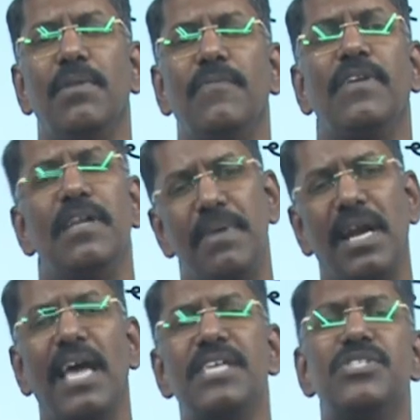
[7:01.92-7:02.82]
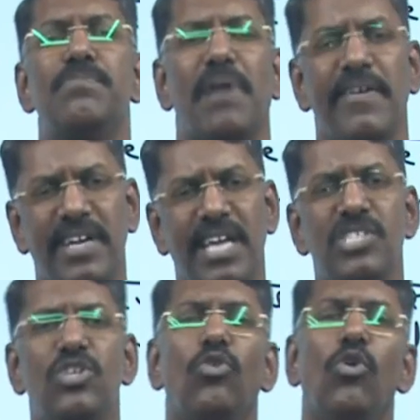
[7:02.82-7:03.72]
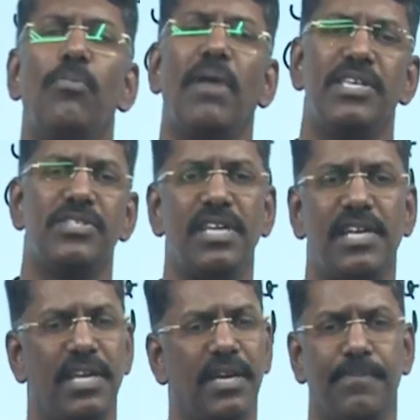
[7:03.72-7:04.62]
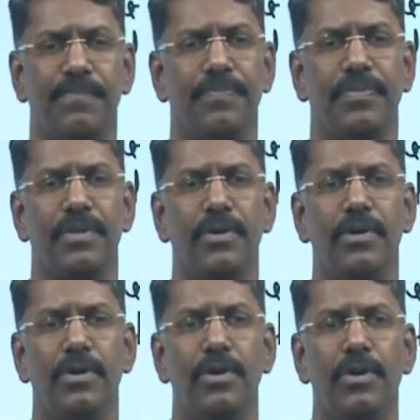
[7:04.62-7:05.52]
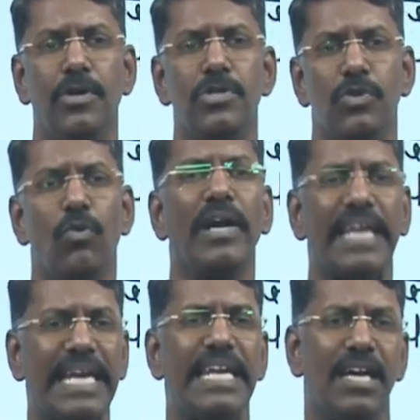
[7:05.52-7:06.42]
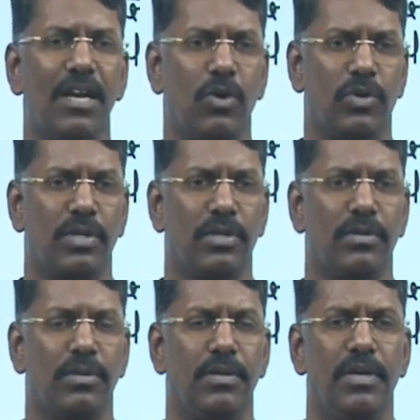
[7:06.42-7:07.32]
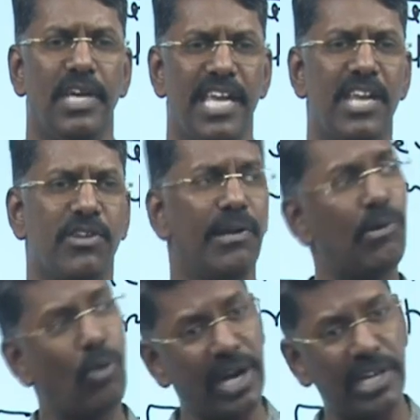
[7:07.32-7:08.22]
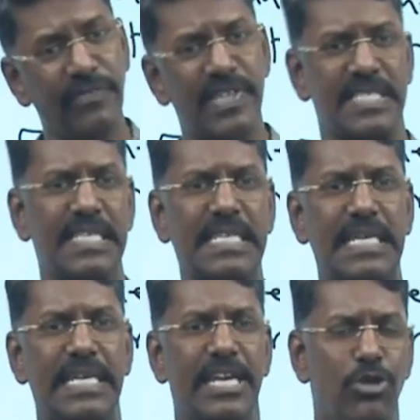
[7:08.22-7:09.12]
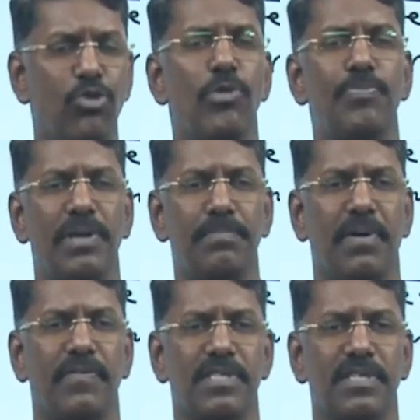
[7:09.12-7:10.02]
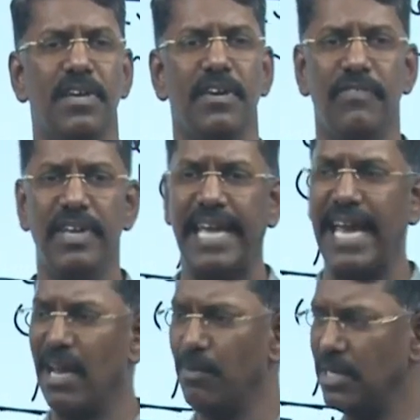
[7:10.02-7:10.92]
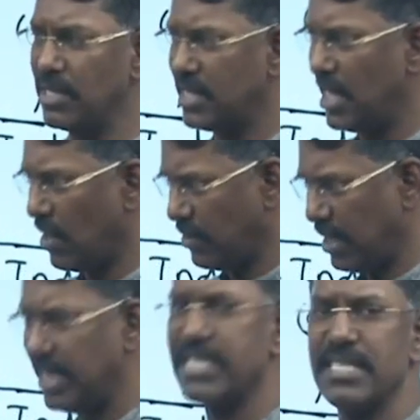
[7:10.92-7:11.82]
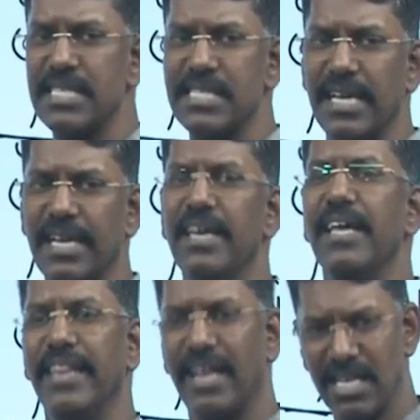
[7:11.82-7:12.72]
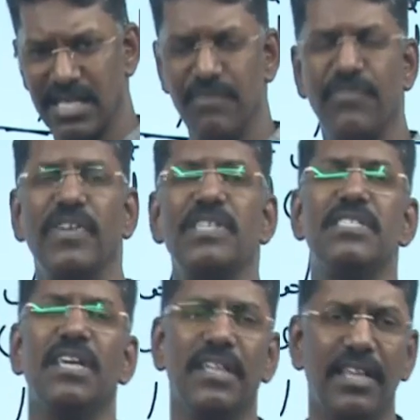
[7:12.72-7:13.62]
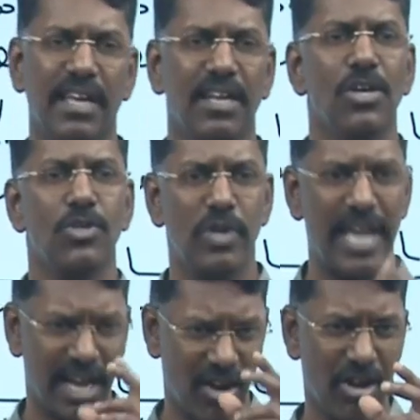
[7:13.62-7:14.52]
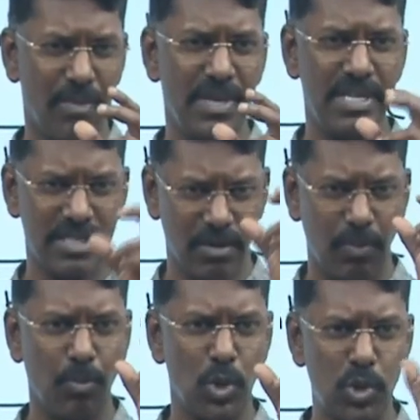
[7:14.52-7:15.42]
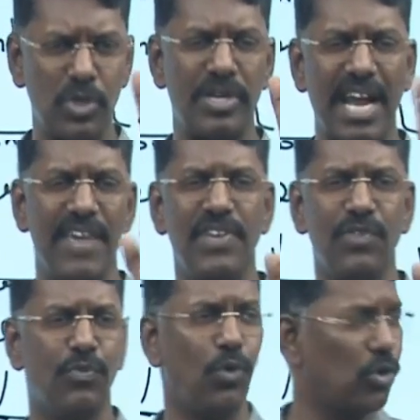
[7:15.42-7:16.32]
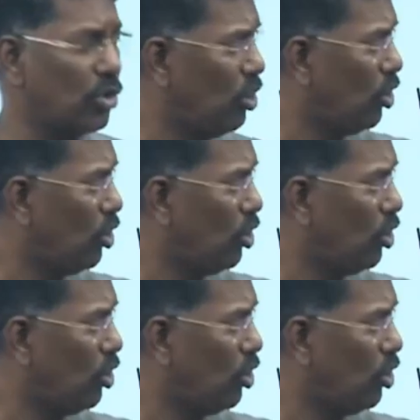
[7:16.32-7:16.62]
of liberalized, privatized, globalized India. So, what India looked, instead of going to western country and European powers, we can able to see on the eastern side, there are some funds are there. So, economy is the most driving force